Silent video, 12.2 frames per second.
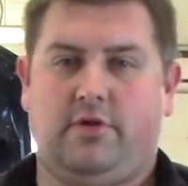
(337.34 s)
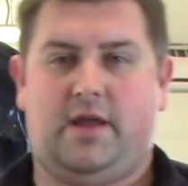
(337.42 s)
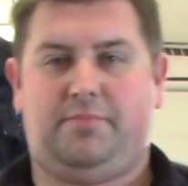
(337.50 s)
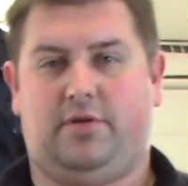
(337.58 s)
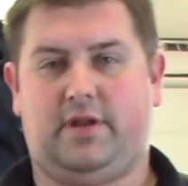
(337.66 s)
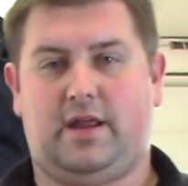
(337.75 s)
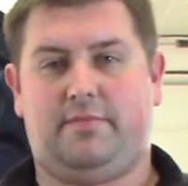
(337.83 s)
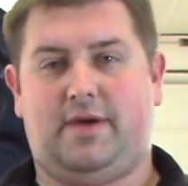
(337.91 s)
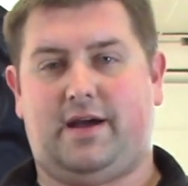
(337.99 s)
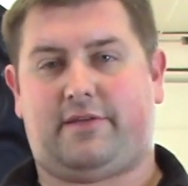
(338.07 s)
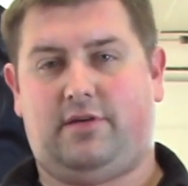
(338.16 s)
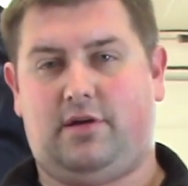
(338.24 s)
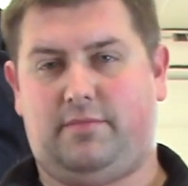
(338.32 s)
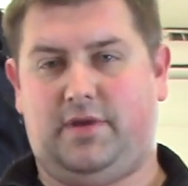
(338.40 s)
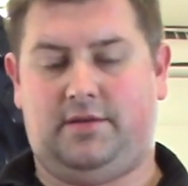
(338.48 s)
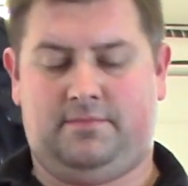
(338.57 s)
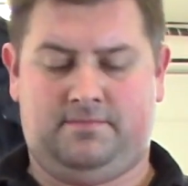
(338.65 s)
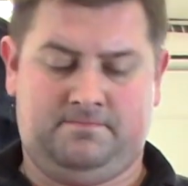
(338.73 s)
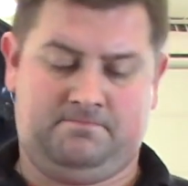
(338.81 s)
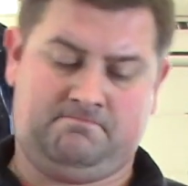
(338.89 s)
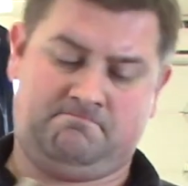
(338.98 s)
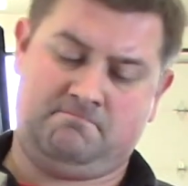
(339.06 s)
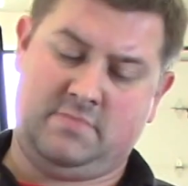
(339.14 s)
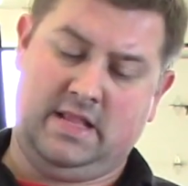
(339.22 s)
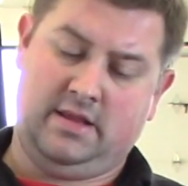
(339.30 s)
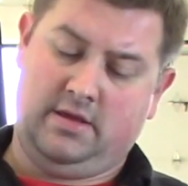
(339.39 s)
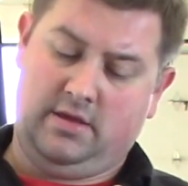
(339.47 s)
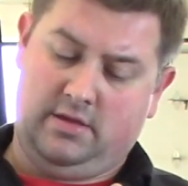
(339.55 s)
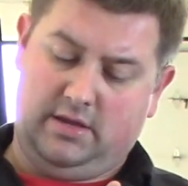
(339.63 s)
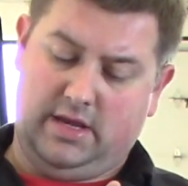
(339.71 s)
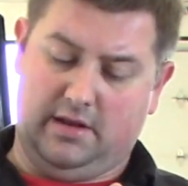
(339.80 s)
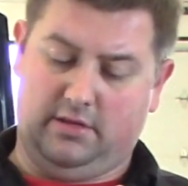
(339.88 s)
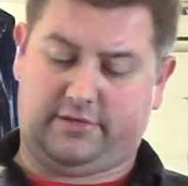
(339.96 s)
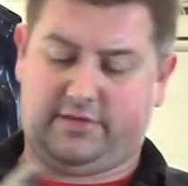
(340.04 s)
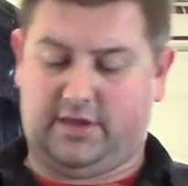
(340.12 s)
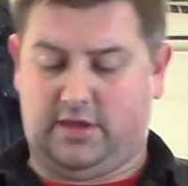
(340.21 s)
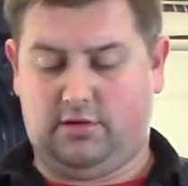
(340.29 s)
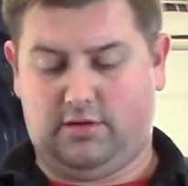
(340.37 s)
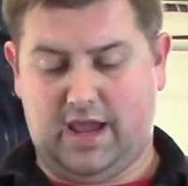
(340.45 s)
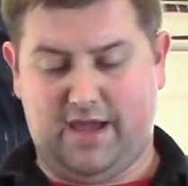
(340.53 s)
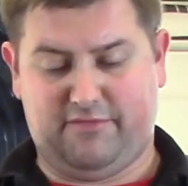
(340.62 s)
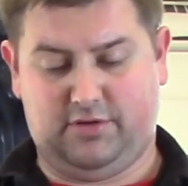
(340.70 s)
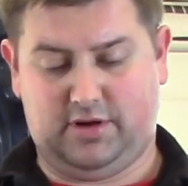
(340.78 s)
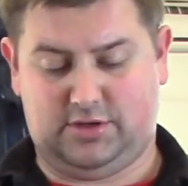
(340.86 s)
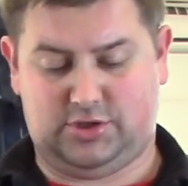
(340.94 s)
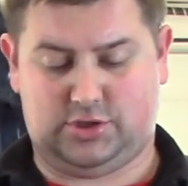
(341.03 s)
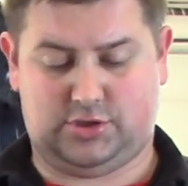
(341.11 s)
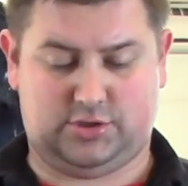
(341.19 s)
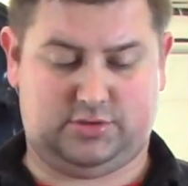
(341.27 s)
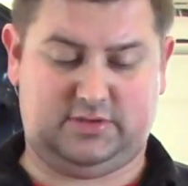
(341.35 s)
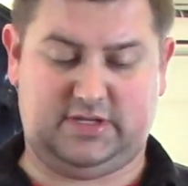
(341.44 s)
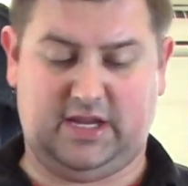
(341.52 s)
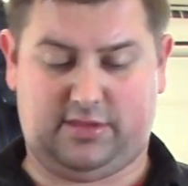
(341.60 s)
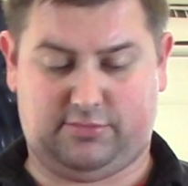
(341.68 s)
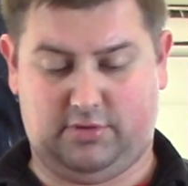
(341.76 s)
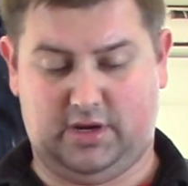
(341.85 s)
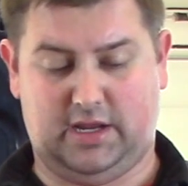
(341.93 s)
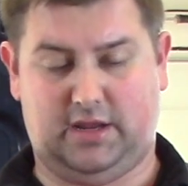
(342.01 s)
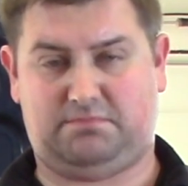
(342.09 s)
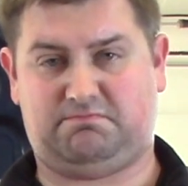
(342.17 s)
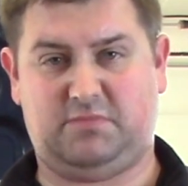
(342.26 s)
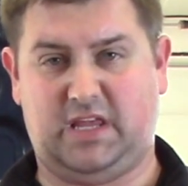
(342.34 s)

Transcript: and pull it out of the box here. I mean, it looks like your average T3